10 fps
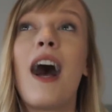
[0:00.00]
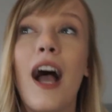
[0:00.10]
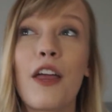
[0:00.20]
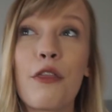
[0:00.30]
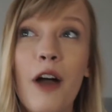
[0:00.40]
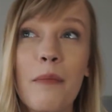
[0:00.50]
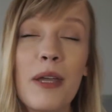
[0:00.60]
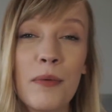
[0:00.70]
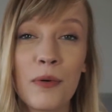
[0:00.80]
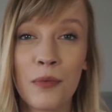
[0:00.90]
I thought
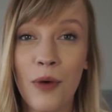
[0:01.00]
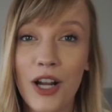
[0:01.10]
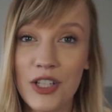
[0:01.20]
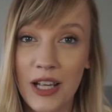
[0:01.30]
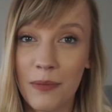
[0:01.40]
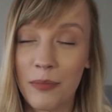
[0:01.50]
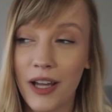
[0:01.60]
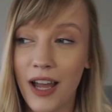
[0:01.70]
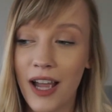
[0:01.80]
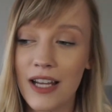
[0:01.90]
people would watch it,
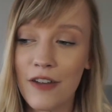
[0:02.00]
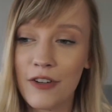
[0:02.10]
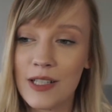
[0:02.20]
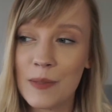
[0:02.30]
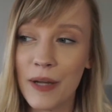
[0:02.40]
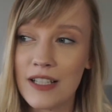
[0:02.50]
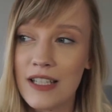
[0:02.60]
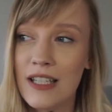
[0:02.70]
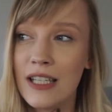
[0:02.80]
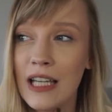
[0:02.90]
but I never
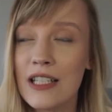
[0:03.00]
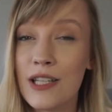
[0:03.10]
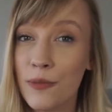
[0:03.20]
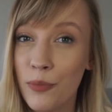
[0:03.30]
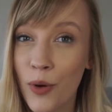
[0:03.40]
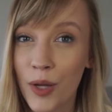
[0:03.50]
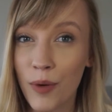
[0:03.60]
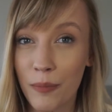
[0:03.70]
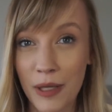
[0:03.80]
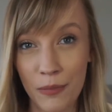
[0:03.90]
expected to get to the point
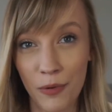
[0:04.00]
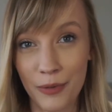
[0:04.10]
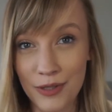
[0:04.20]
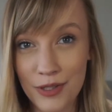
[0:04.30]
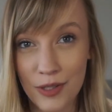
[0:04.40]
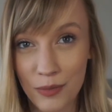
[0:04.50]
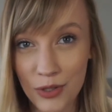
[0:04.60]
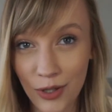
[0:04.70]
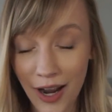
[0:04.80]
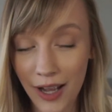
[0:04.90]
where people would
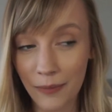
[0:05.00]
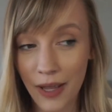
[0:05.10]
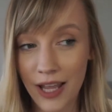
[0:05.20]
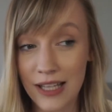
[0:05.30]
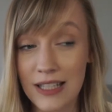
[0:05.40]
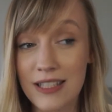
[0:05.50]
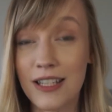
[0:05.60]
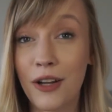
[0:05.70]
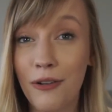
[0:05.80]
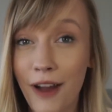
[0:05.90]
subscribe and
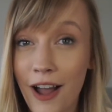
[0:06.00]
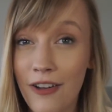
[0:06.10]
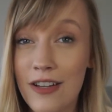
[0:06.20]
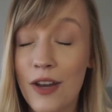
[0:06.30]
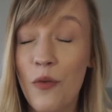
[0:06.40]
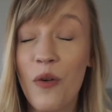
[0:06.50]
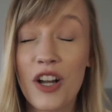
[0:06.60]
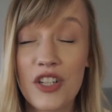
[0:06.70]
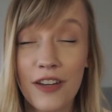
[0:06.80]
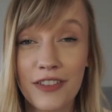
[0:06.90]
stick around and
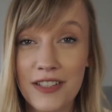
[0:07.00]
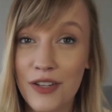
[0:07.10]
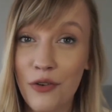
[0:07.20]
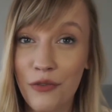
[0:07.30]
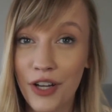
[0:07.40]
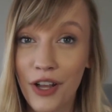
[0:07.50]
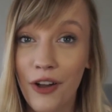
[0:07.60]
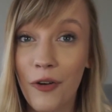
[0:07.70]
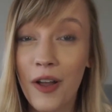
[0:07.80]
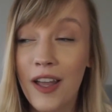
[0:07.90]
watch every single
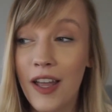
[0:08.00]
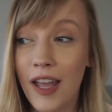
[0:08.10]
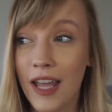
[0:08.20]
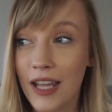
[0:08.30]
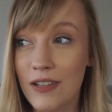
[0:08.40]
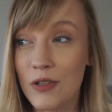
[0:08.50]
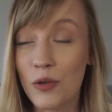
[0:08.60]
video and